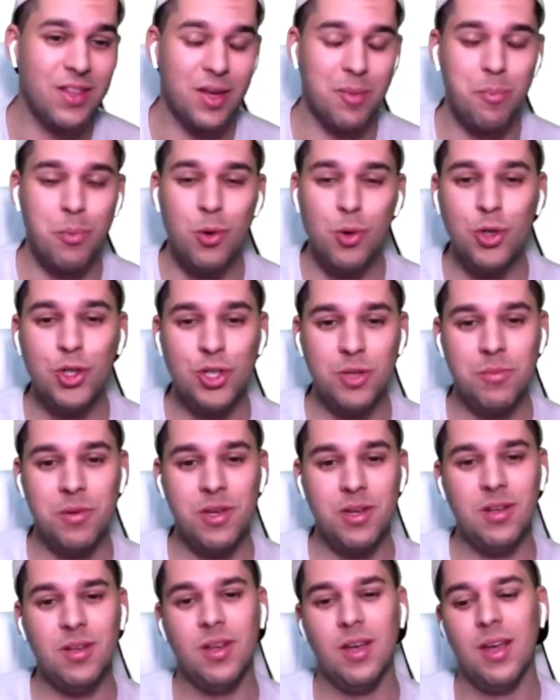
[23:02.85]
pushed
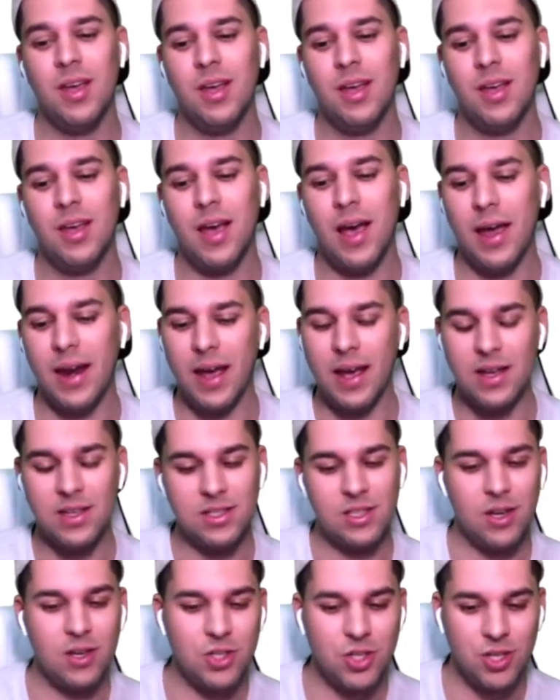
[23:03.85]
me, and I
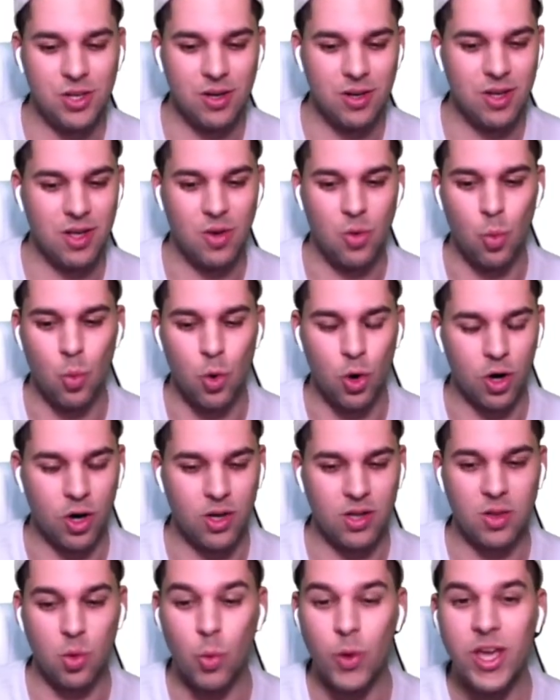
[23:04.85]
essentially worked
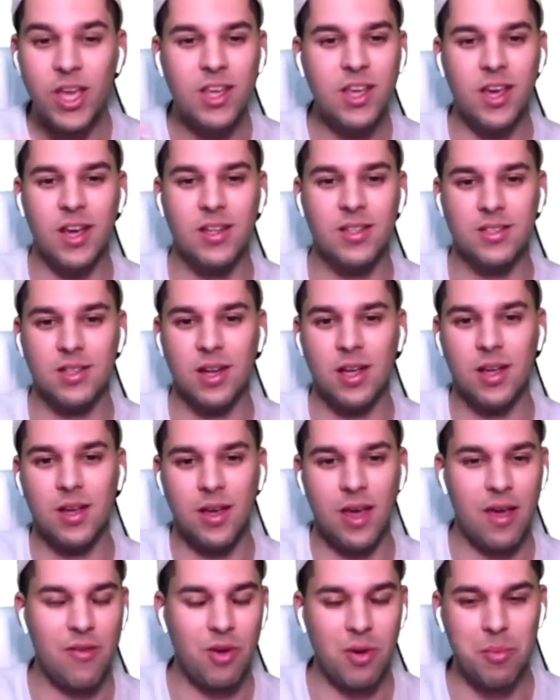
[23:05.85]
weekends. Like
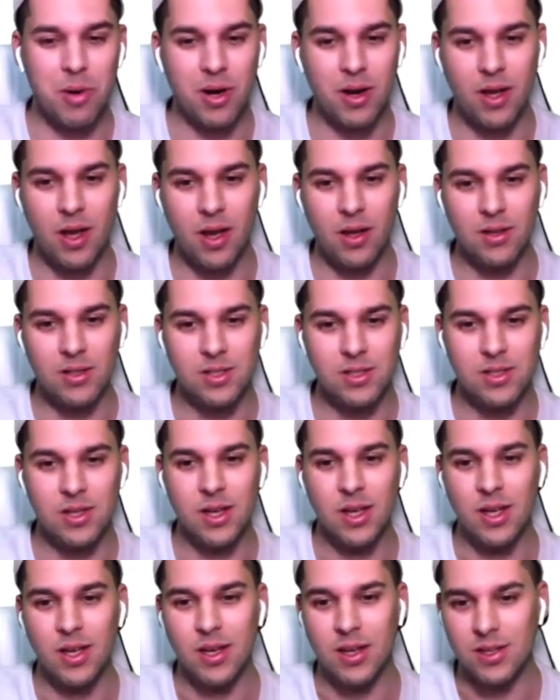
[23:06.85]
everybody else
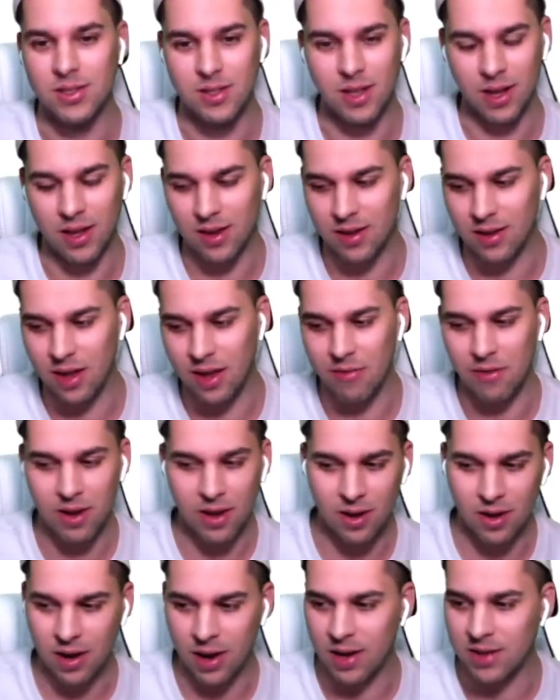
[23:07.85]
is like having a
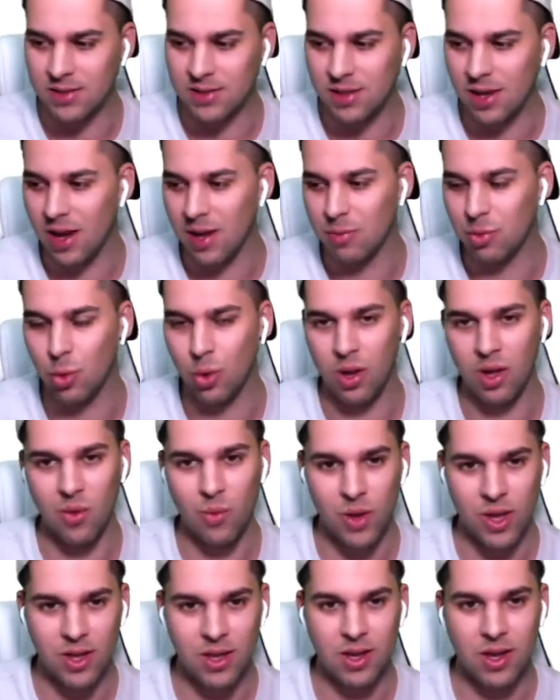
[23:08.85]
nice time during
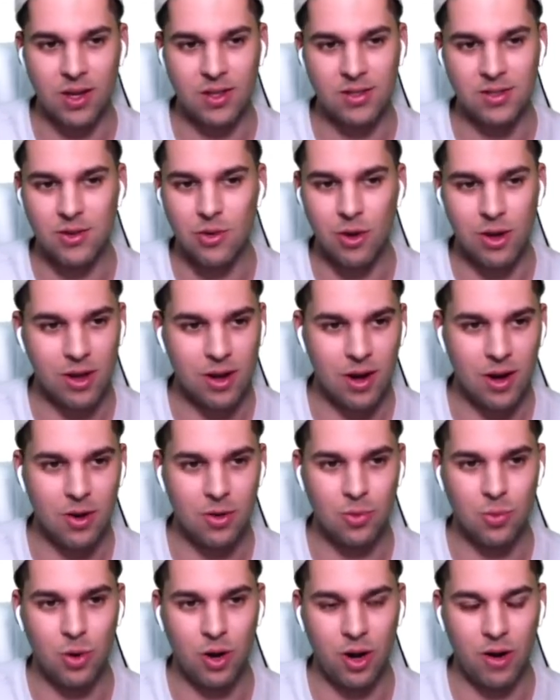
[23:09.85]
weekends, going out,
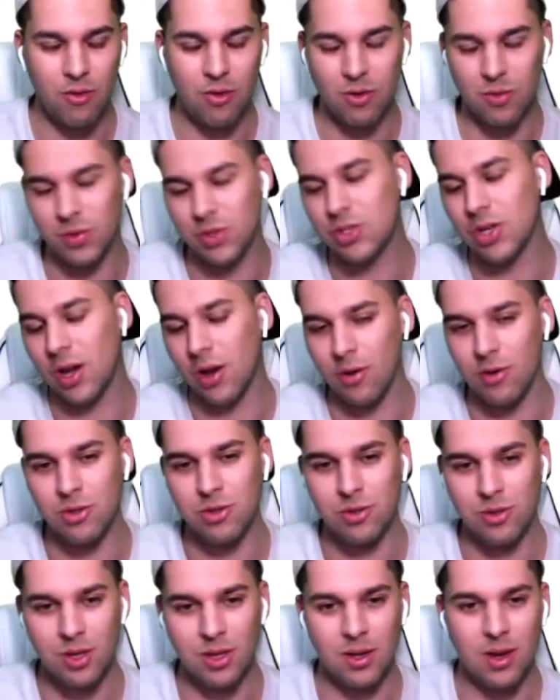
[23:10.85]
whatever, which I also
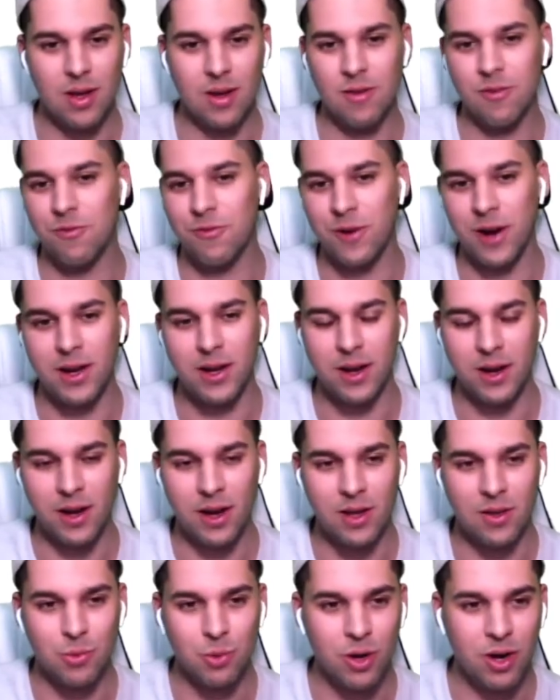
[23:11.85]
did, like a Friday night,
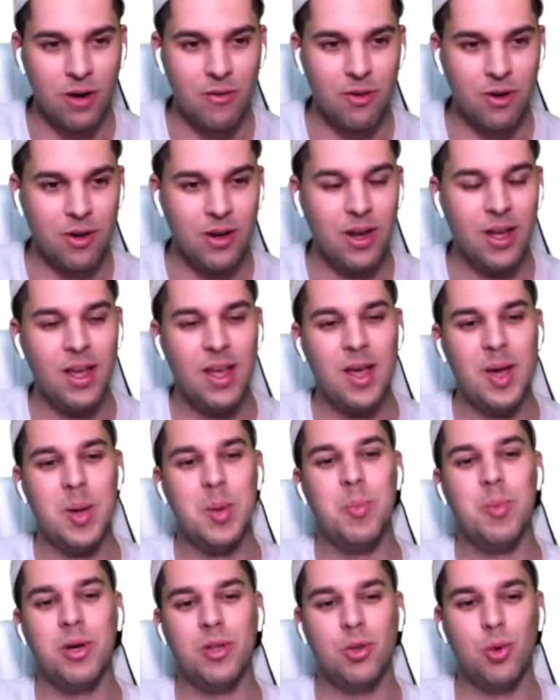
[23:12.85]
whatever.
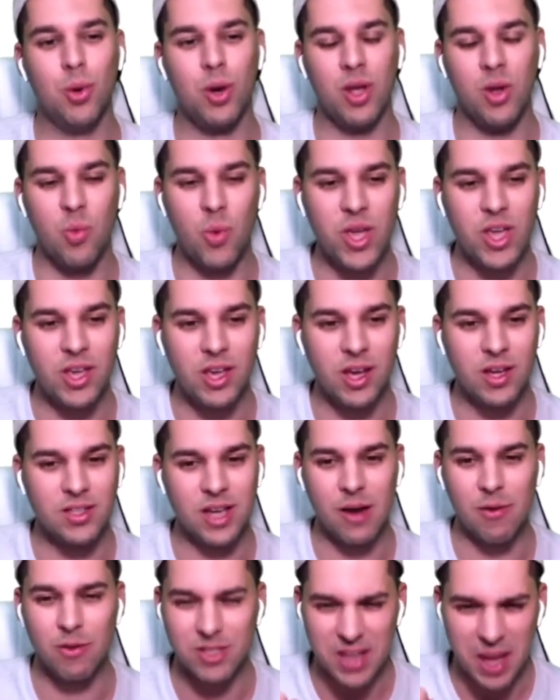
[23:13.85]
But during weekends, I
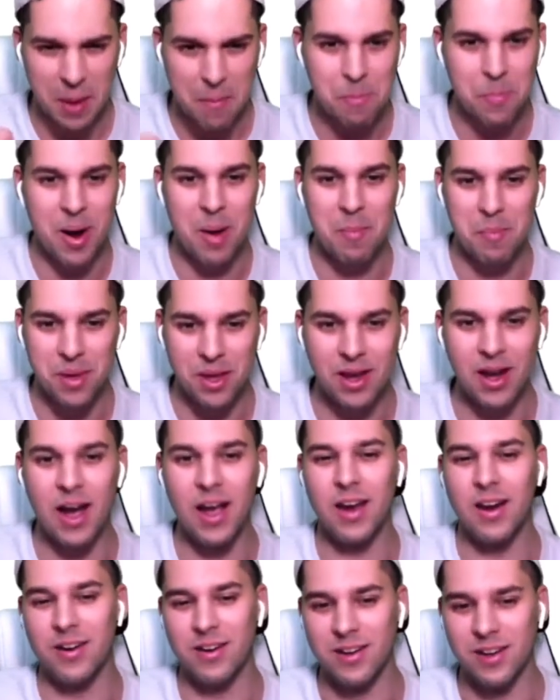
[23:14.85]
was like pumping
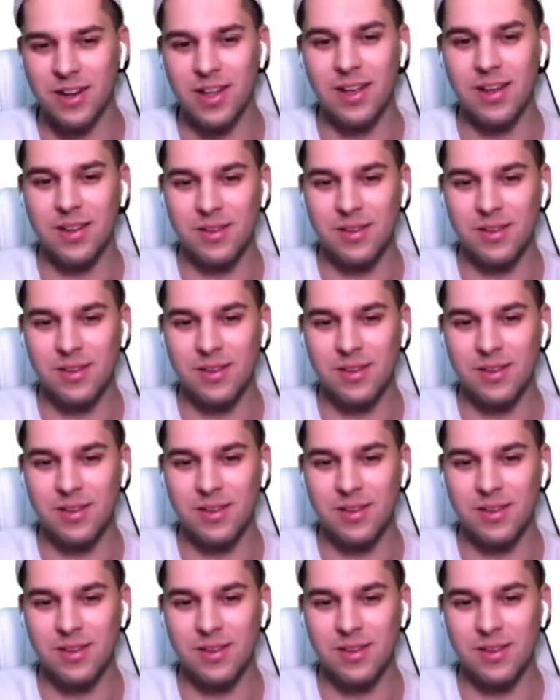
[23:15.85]
iron, like